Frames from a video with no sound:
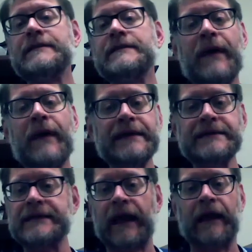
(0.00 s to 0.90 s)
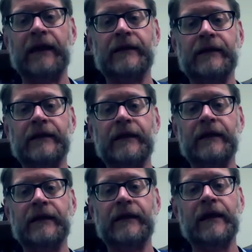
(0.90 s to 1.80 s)
she's amazing.
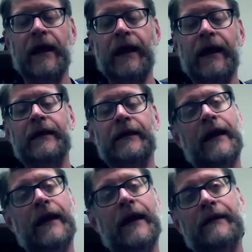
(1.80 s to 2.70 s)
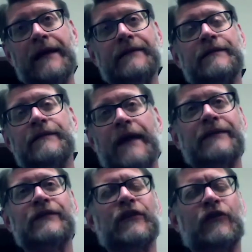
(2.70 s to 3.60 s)
And that's
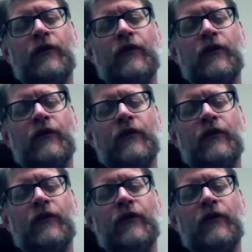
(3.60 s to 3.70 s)
the